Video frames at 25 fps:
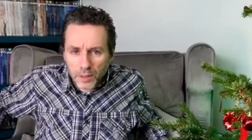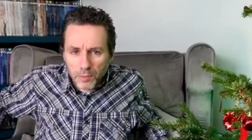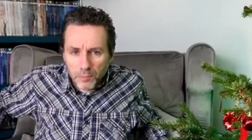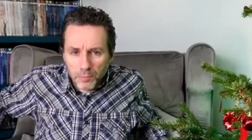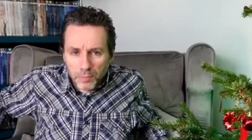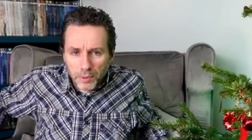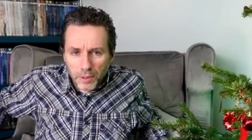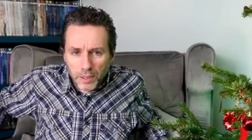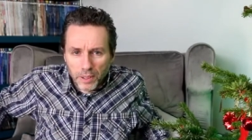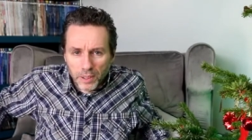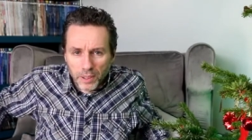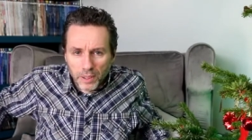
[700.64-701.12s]

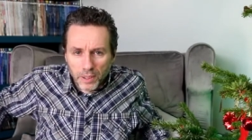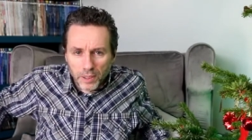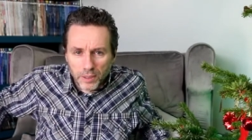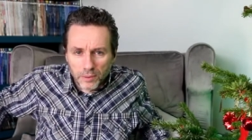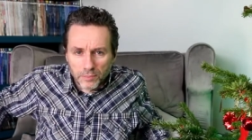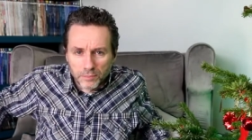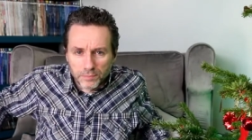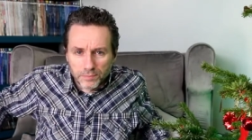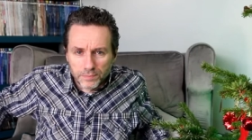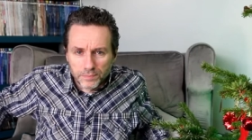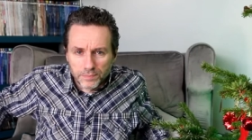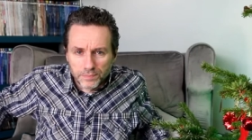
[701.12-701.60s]
but
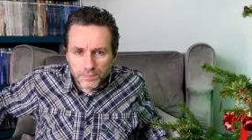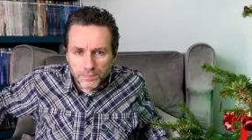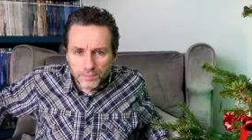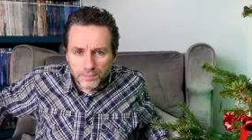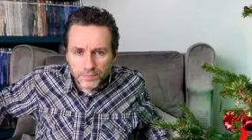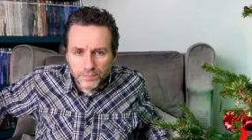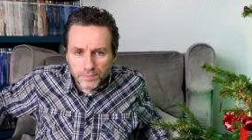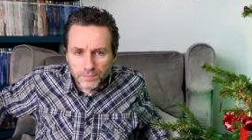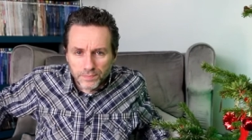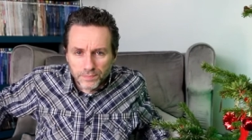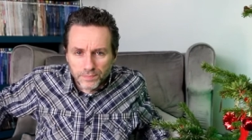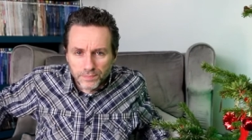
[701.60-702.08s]
I'm
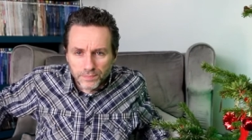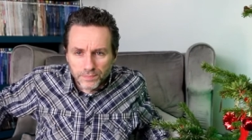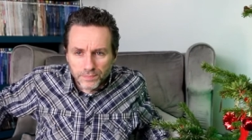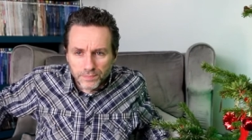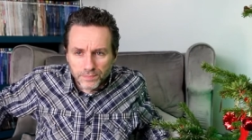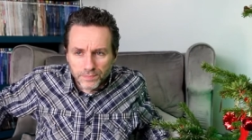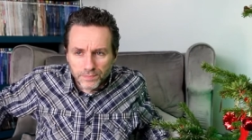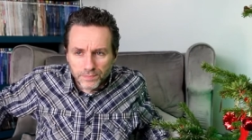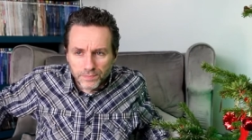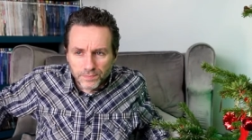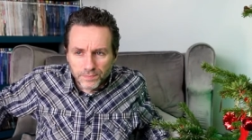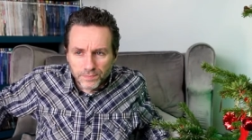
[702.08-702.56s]

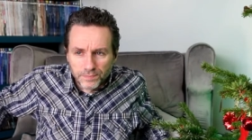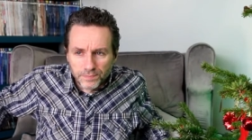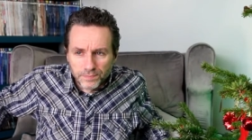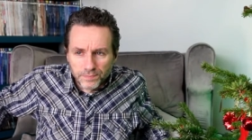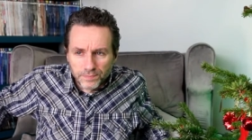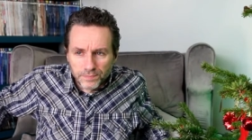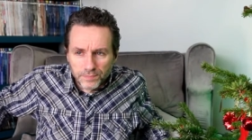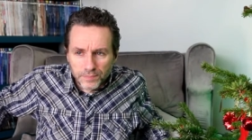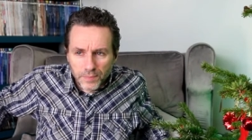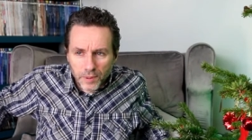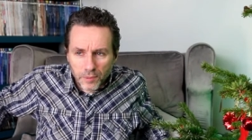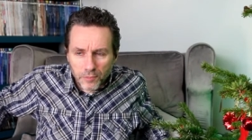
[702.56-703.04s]

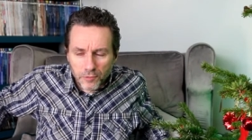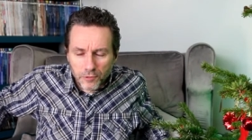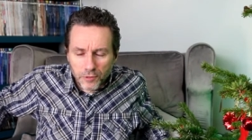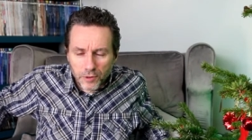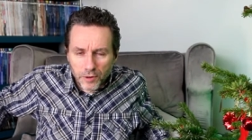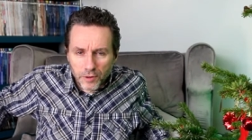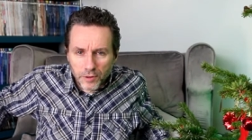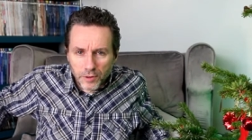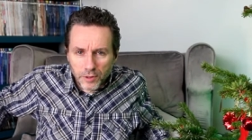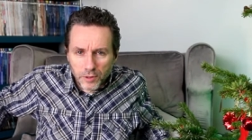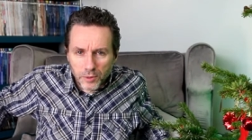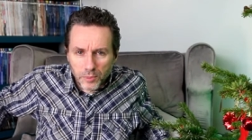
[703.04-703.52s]

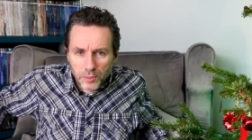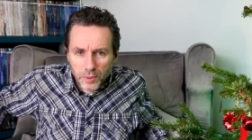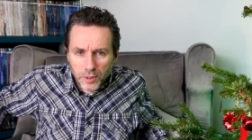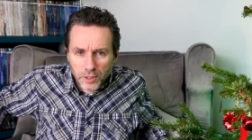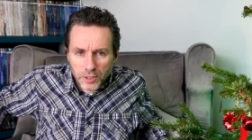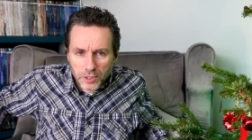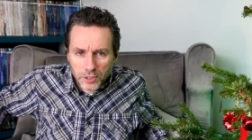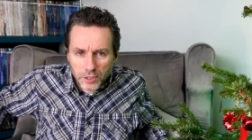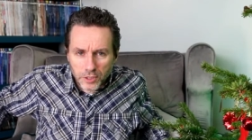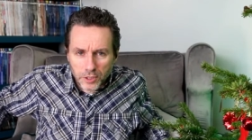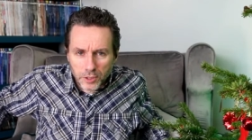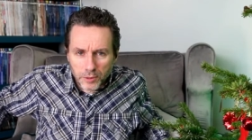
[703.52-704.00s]
fearing the
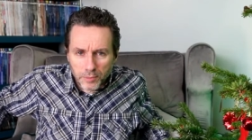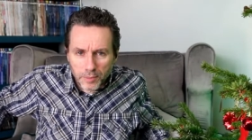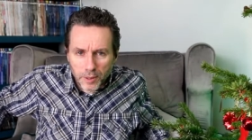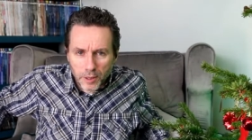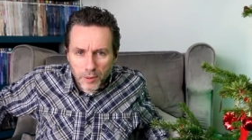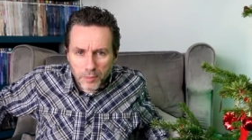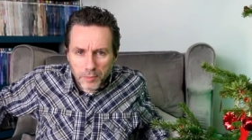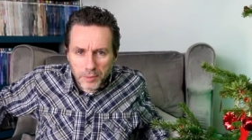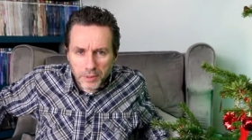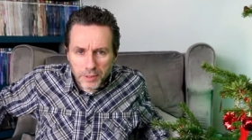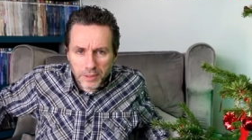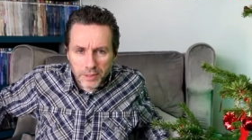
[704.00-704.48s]
worst at the
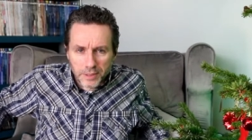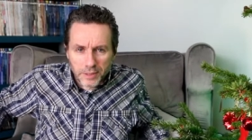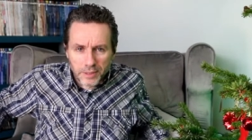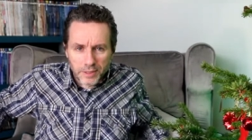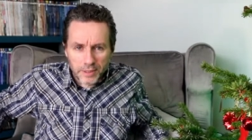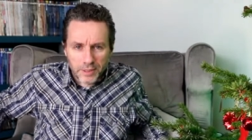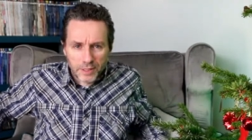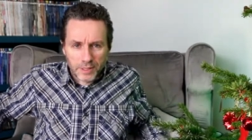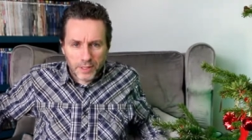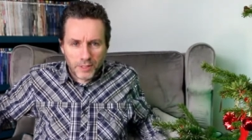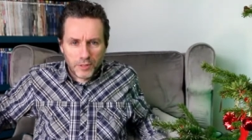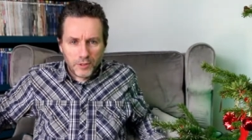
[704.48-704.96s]
moment.
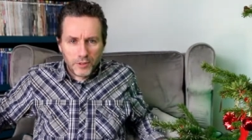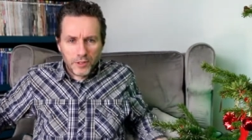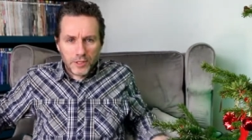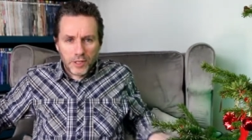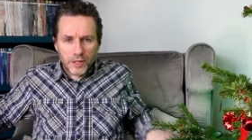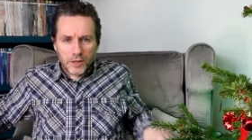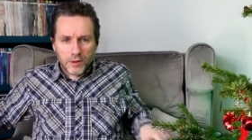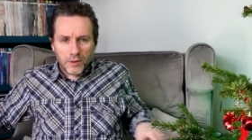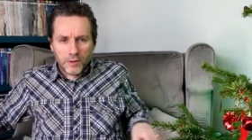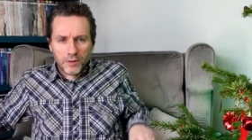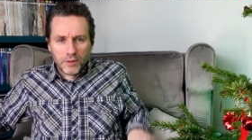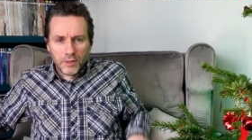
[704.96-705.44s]
Can you
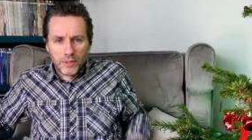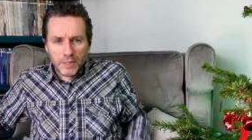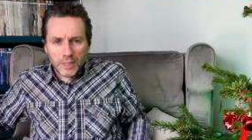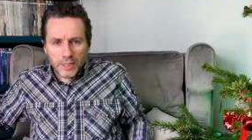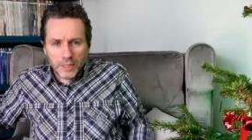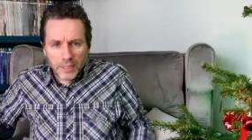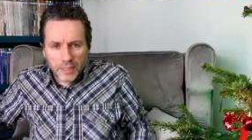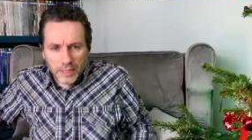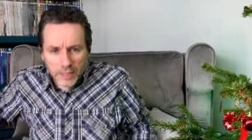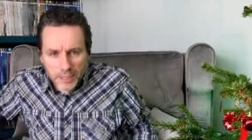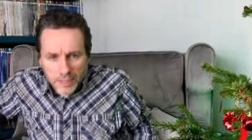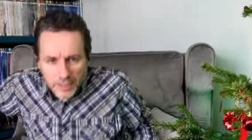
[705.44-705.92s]
tell?
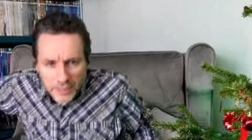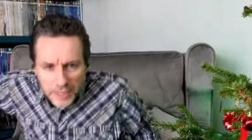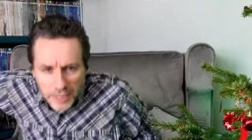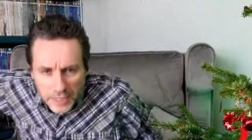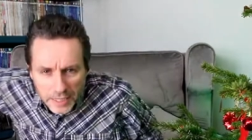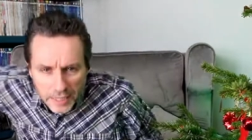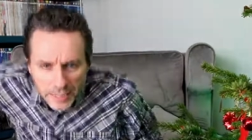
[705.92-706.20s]
See you